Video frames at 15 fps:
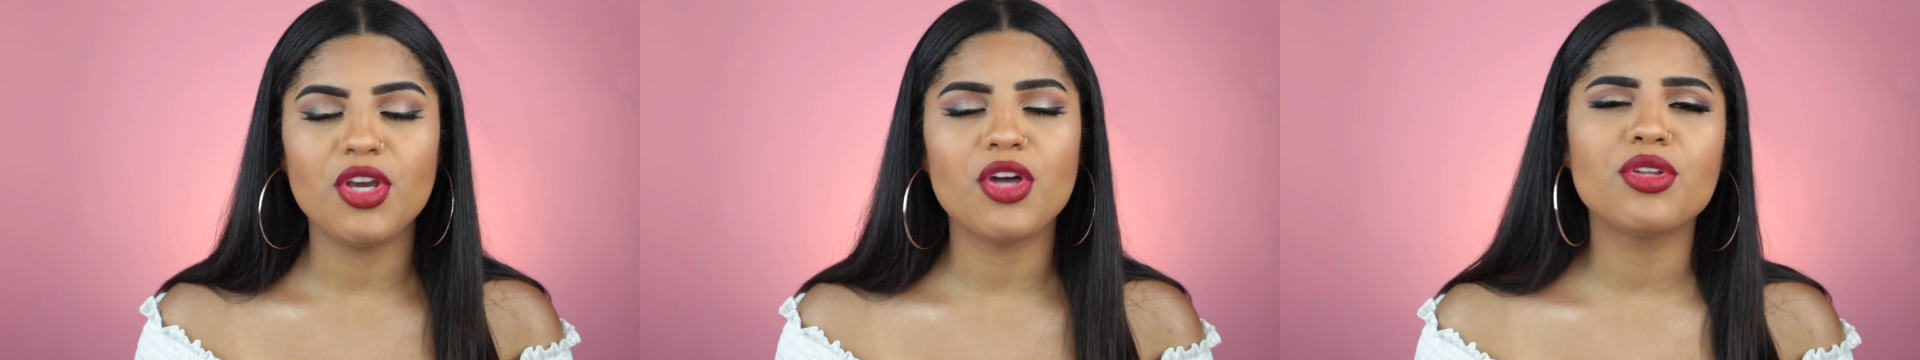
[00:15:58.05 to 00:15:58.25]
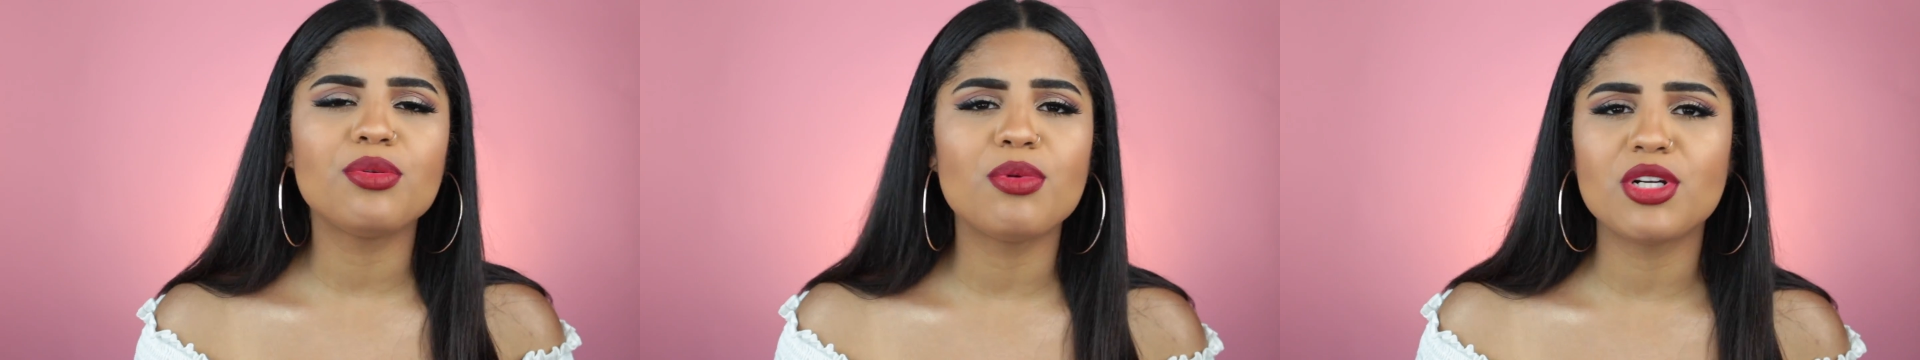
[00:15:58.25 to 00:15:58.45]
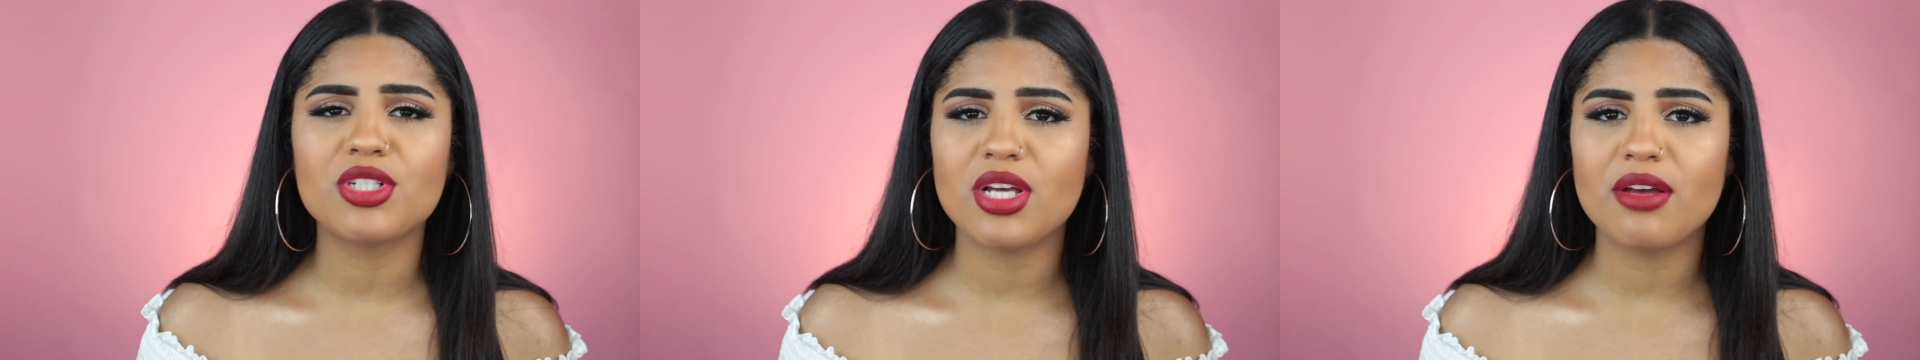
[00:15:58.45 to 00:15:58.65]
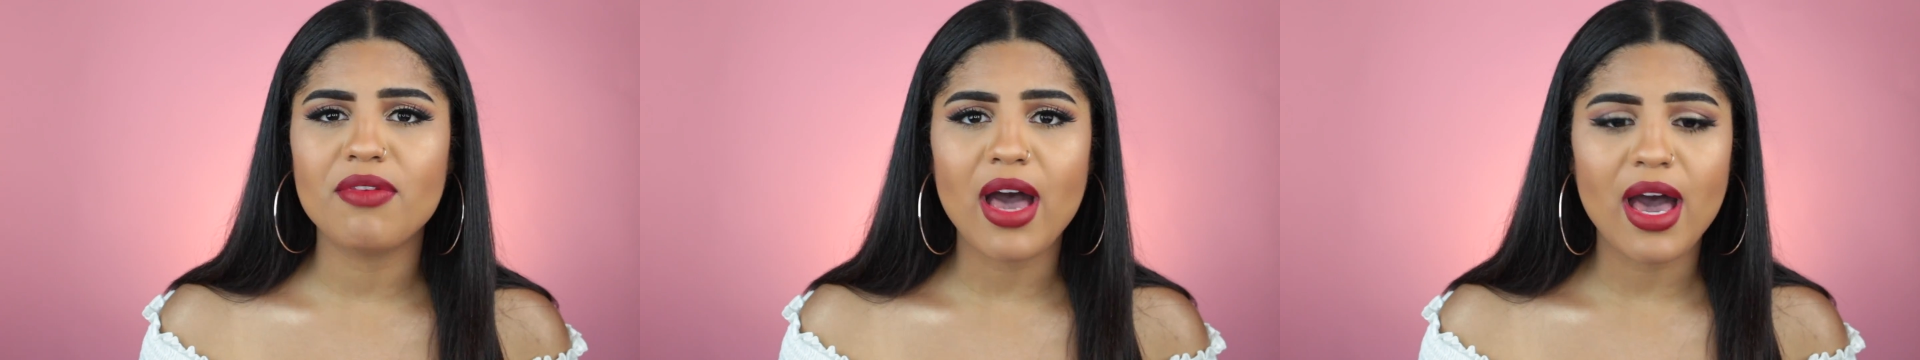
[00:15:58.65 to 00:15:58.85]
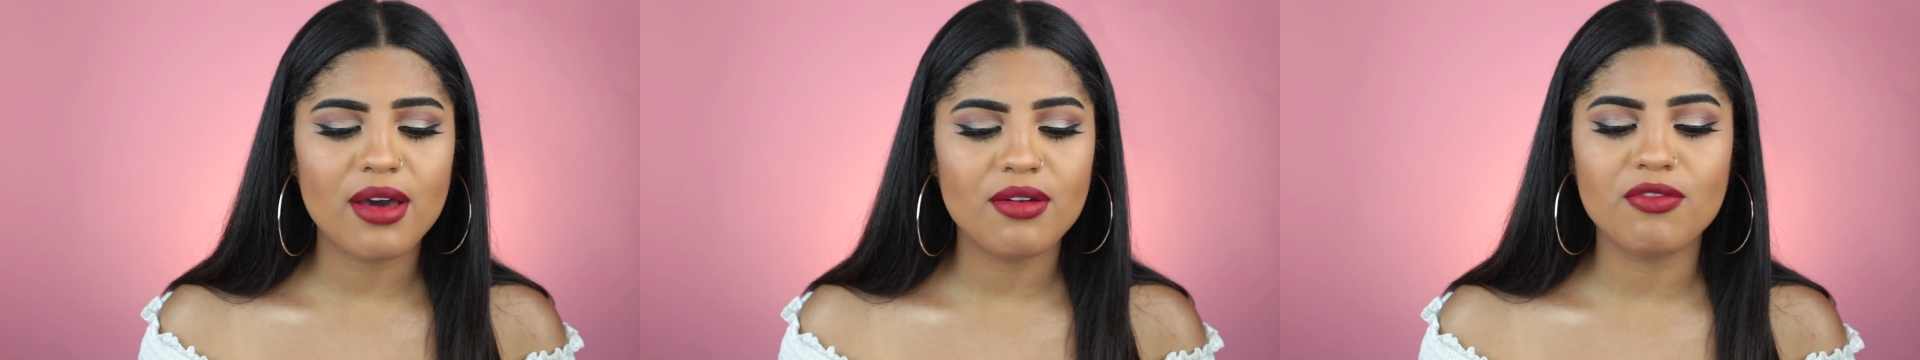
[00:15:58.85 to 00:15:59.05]
the other brush I've
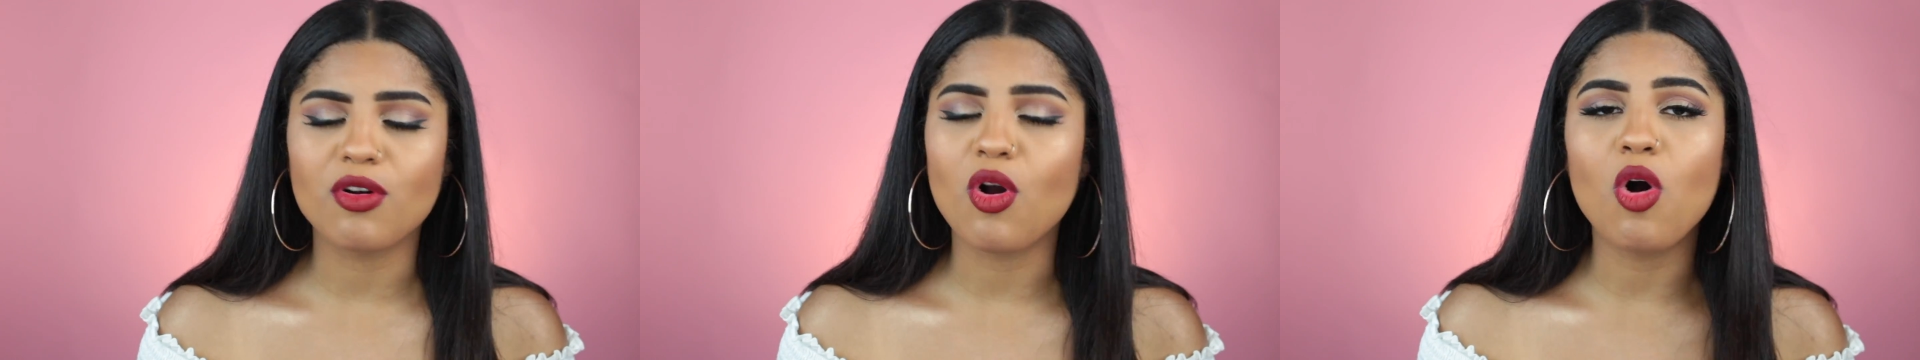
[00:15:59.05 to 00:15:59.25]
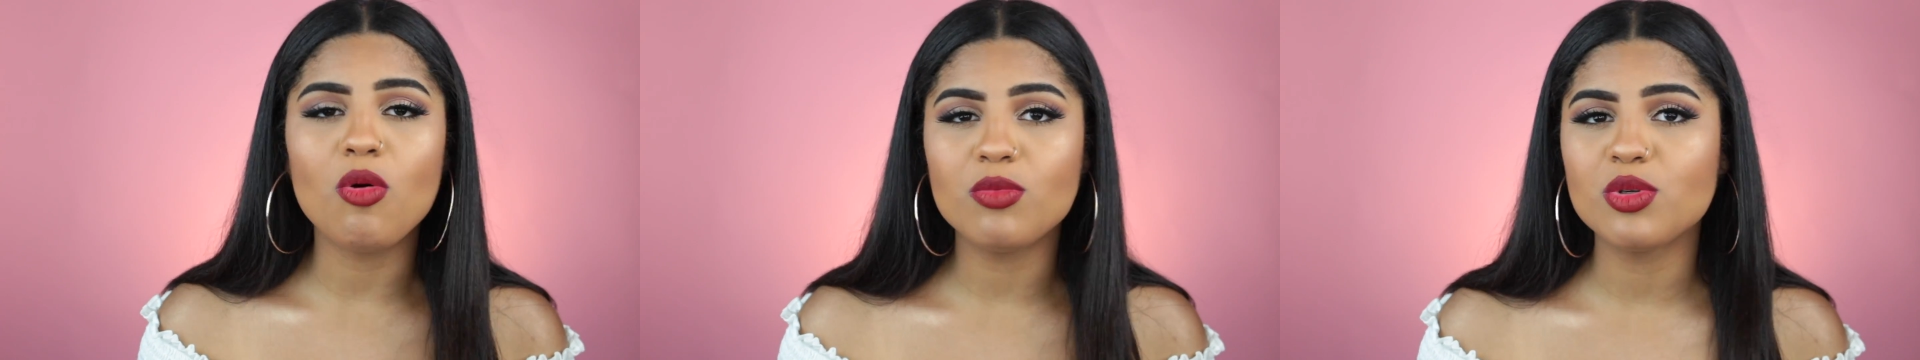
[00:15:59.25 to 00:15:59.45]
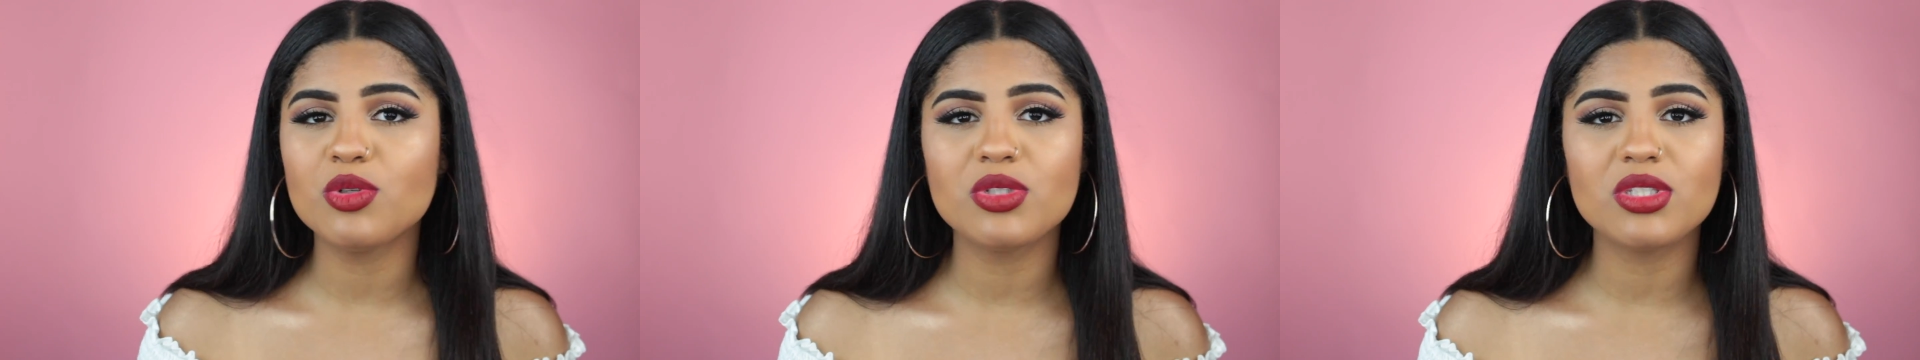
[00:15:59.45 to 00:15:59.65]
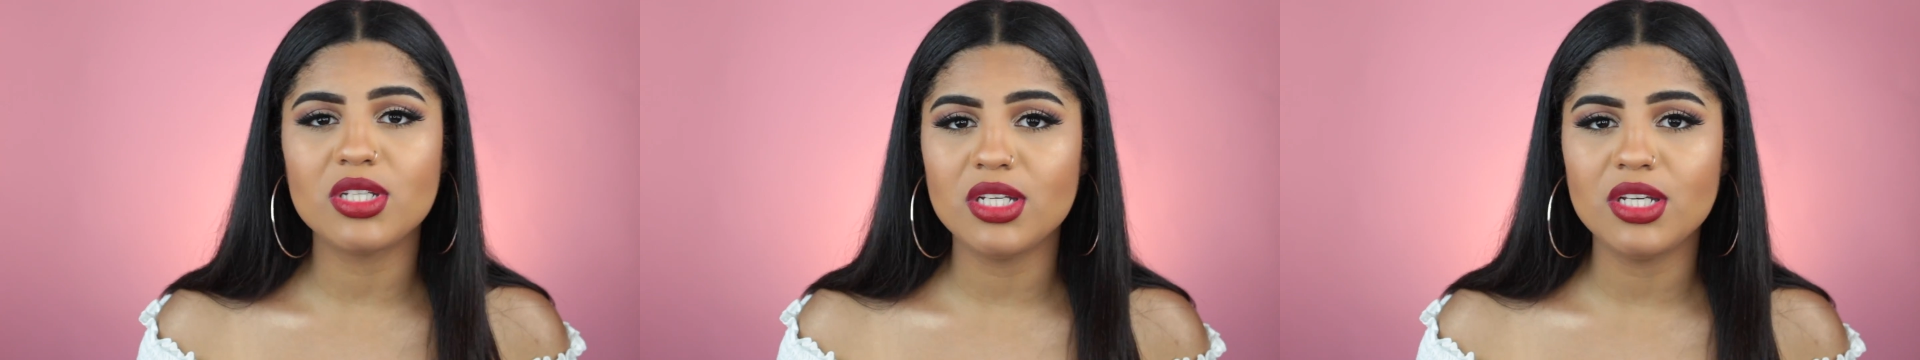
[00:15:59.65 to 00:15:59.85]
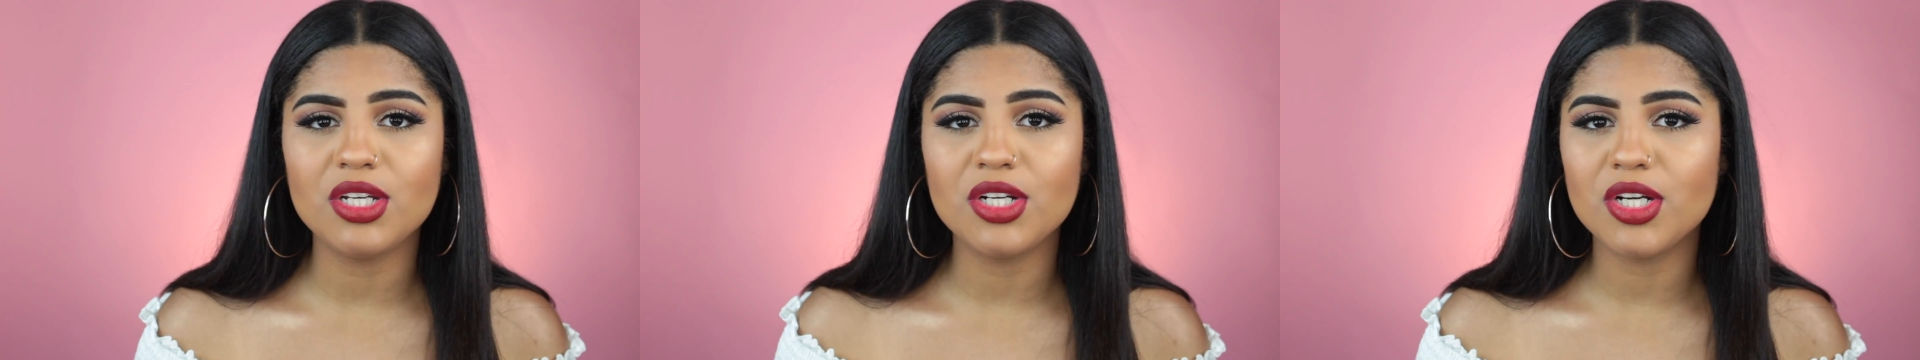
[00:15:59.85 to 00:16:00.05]
had for almost a
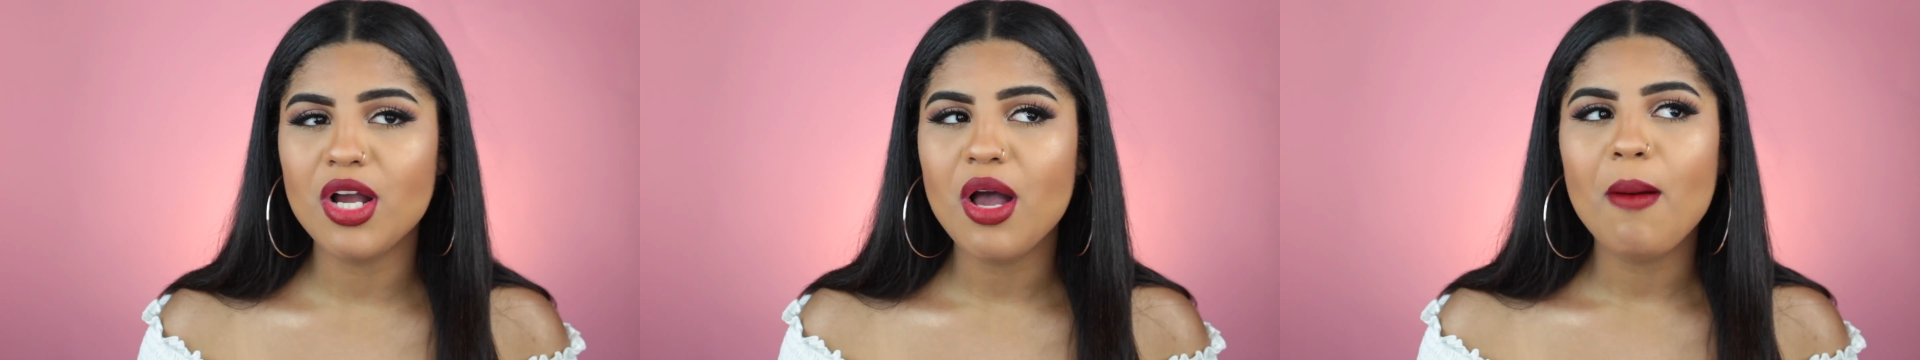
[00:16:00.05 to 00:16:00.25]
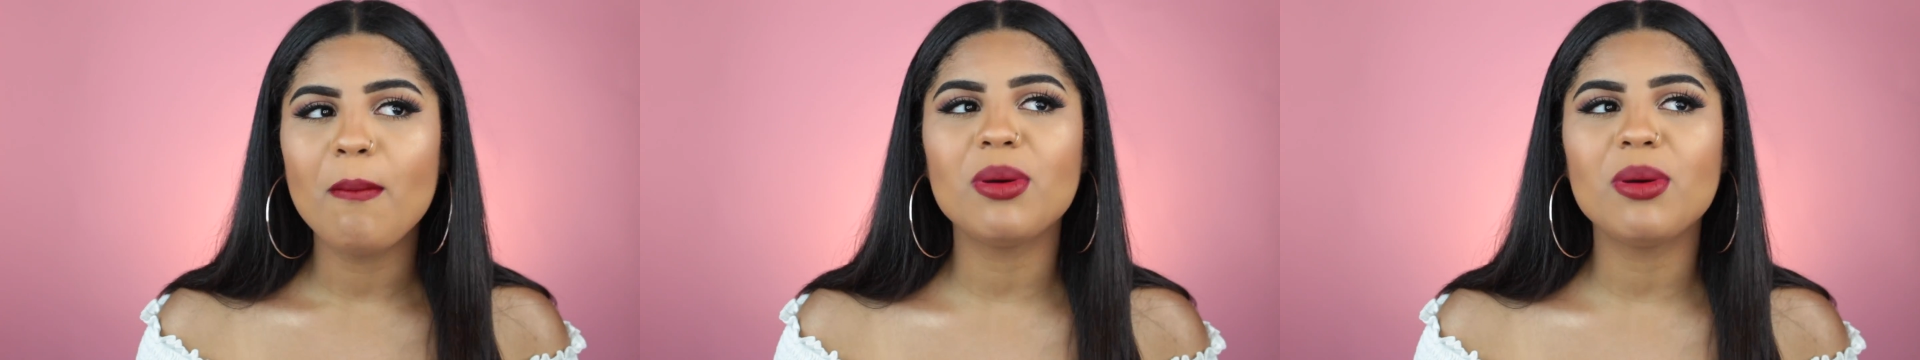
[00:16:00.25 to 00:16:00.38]
year,